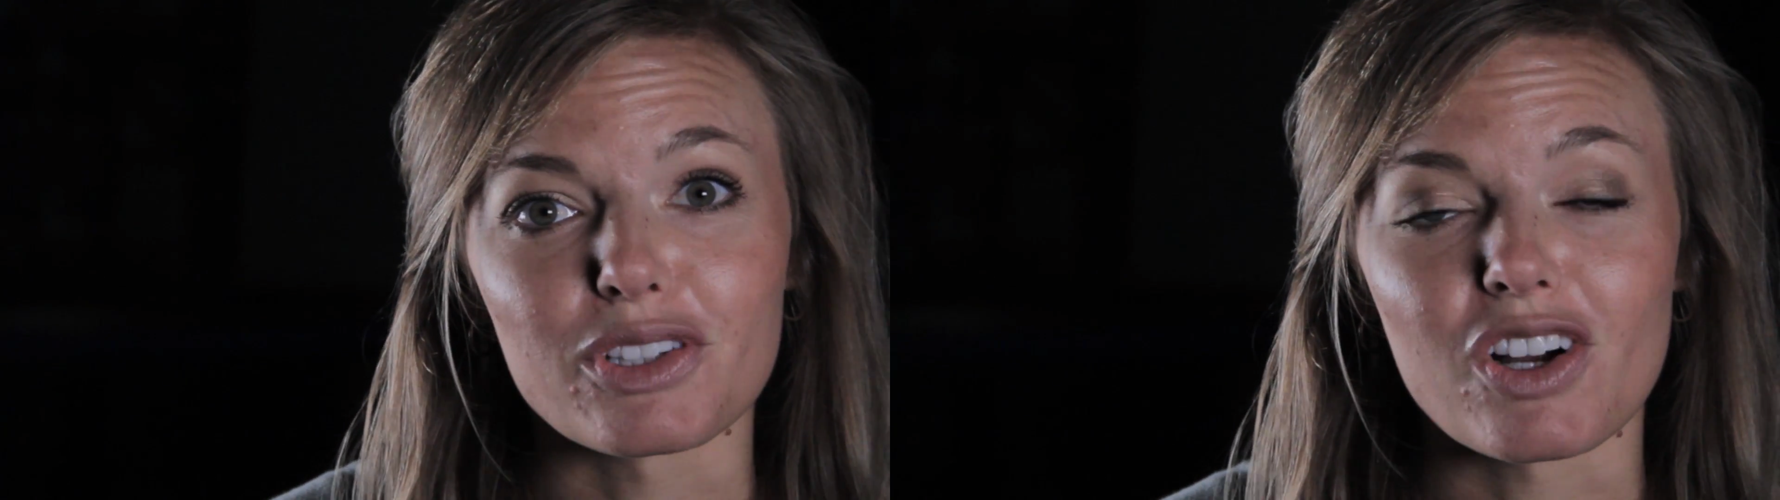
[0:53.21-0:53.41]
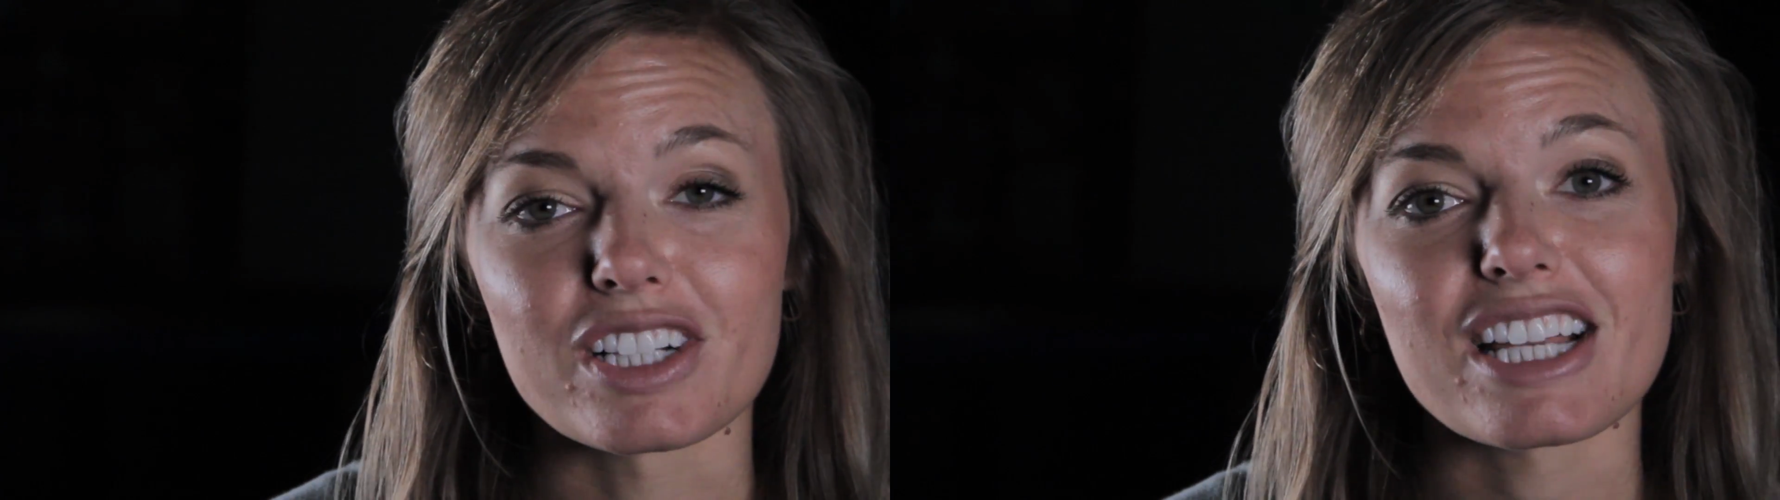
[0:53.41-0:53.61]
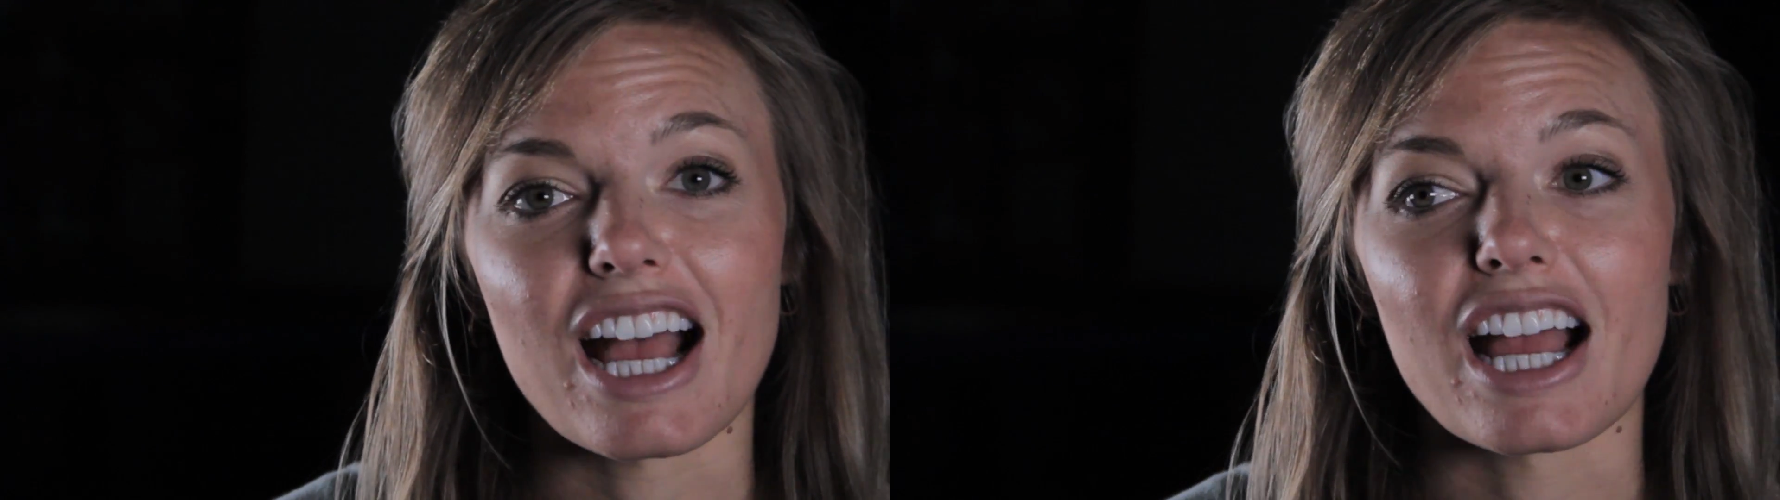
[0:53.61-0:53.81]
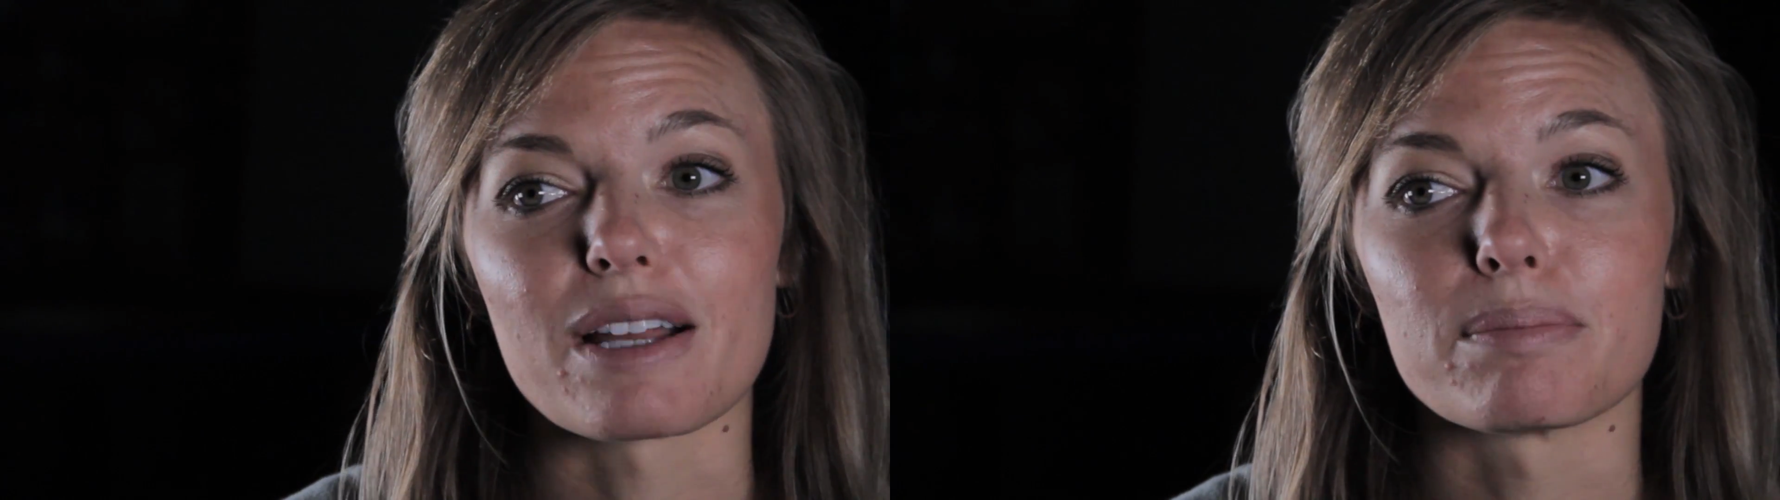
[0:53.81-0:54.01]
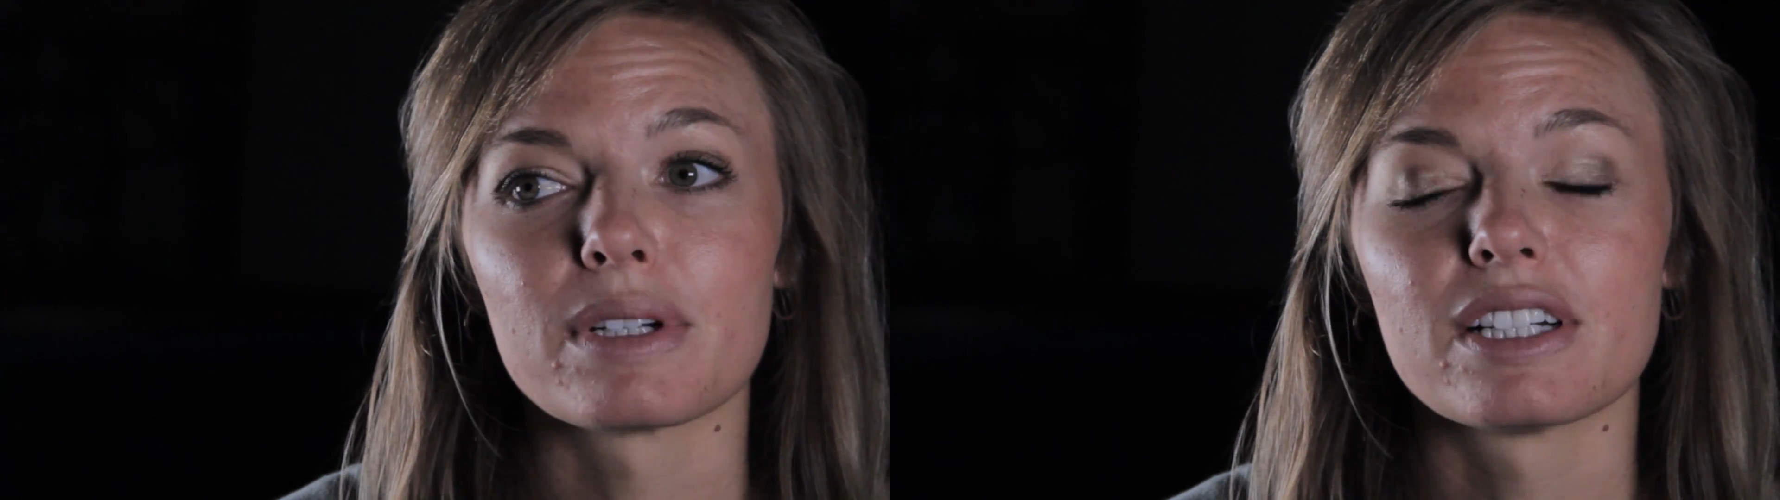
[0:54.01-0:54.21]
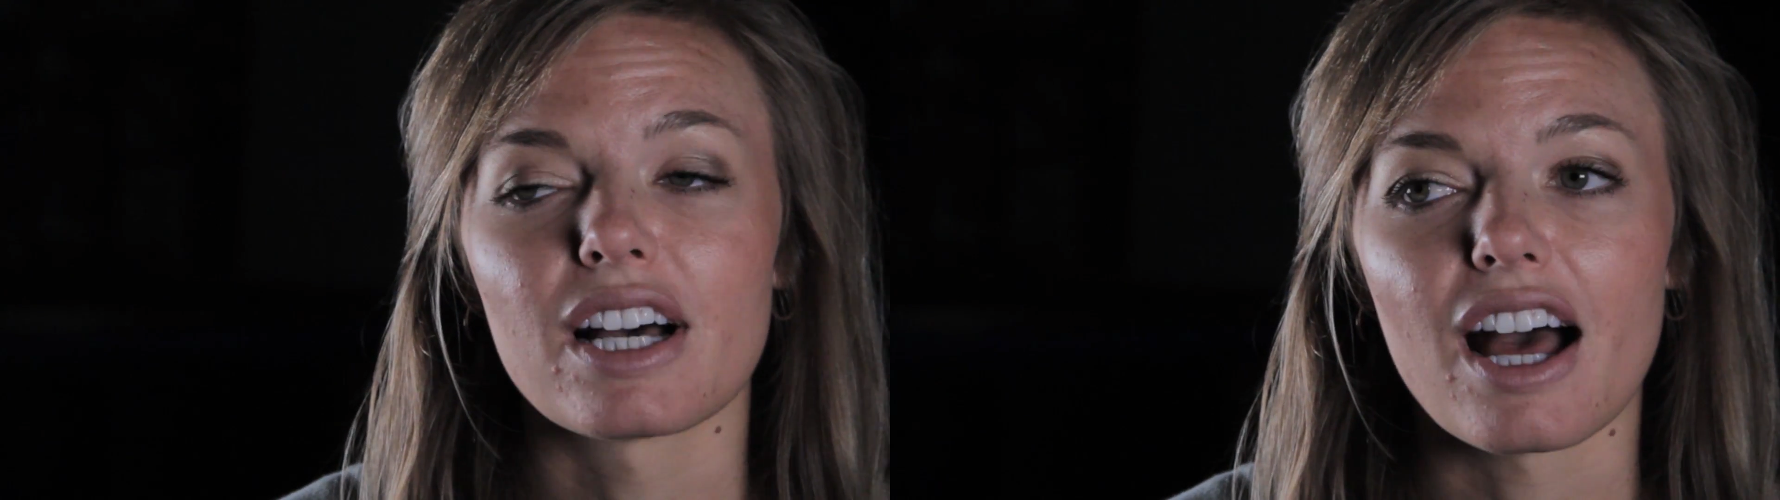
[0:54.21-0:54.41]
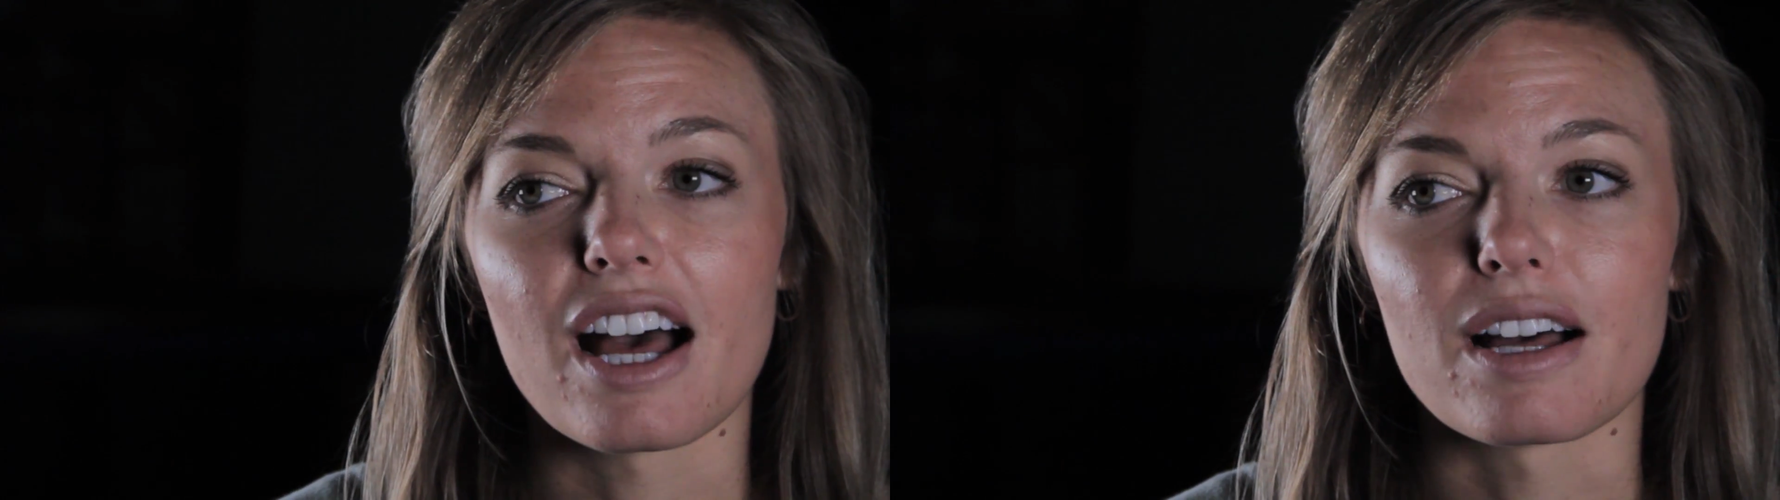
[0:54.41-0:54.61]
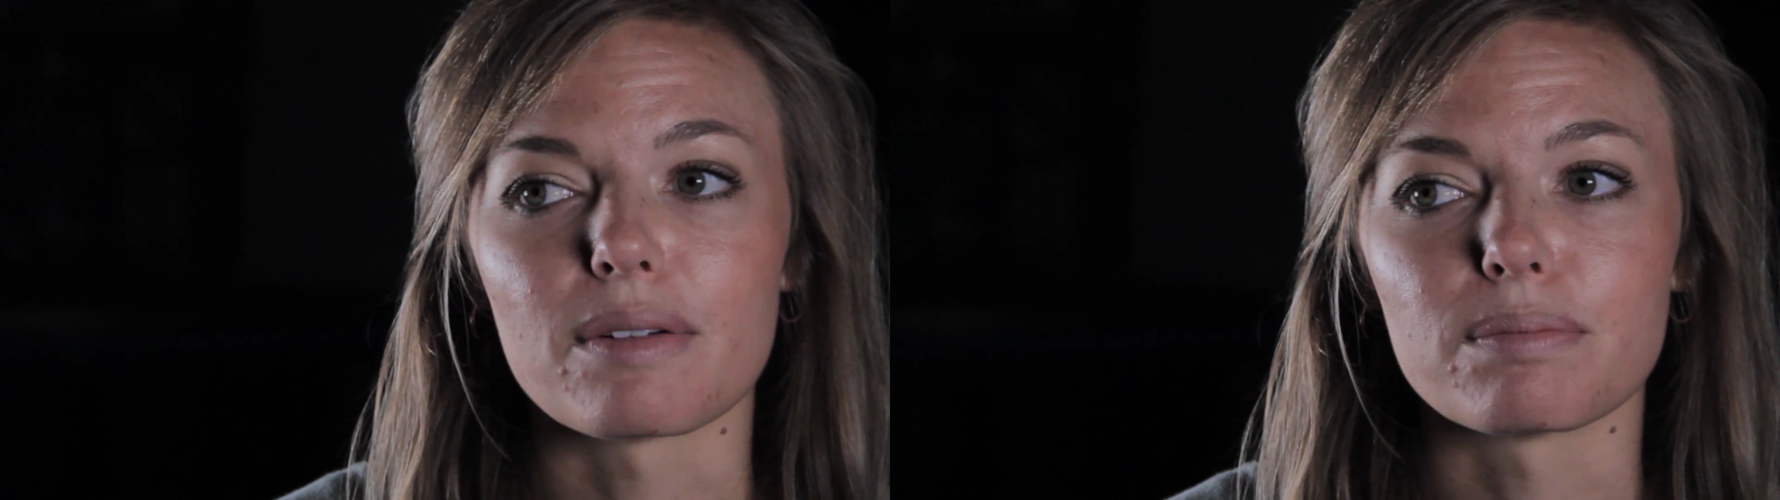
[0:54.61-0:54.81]
long time,
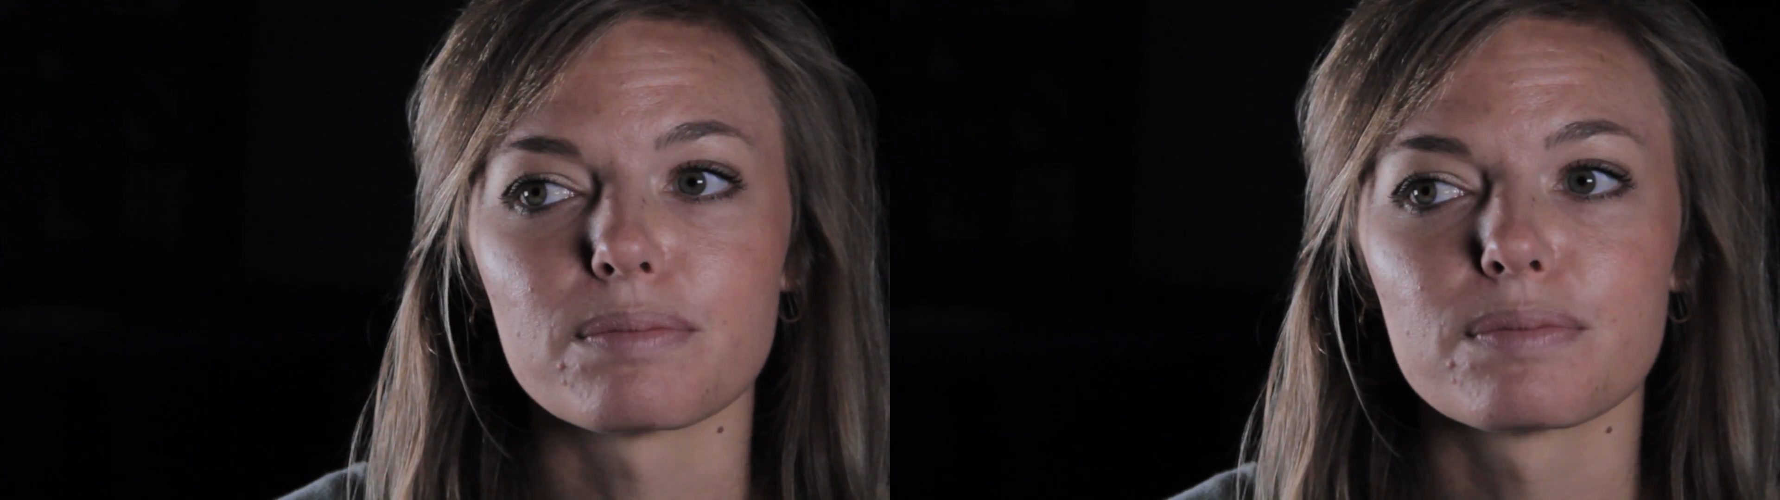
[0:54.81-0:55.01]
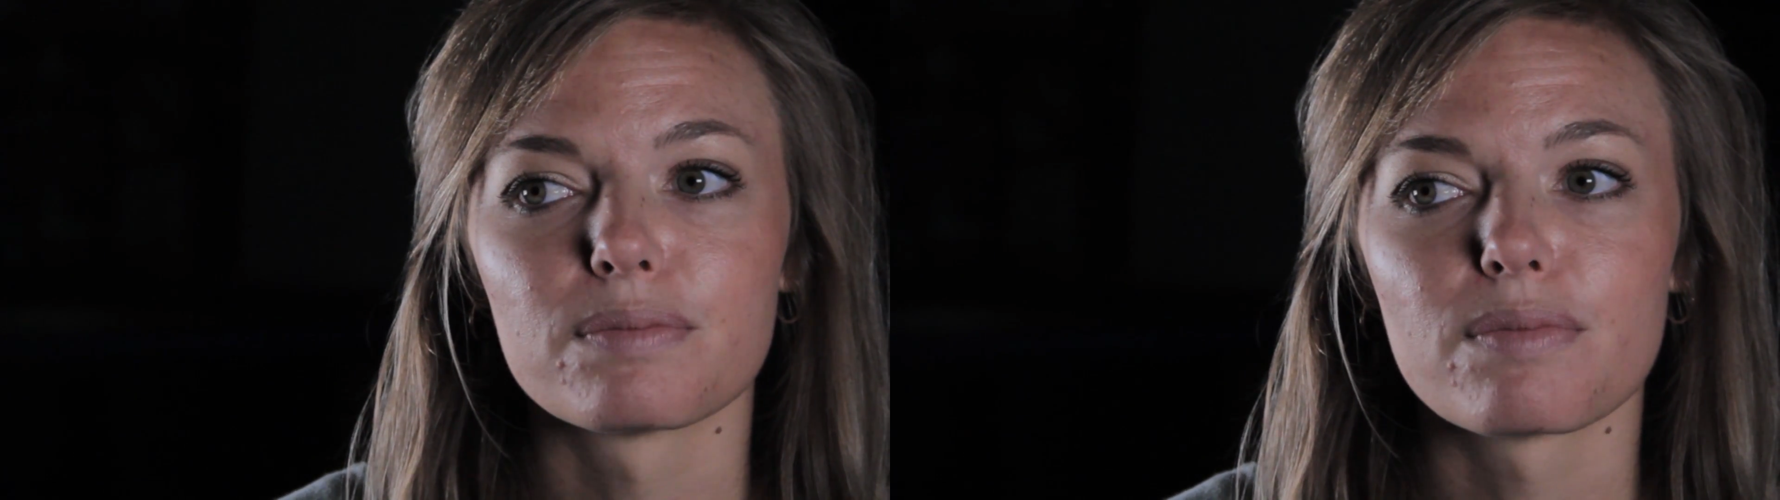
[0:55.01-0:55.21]
um,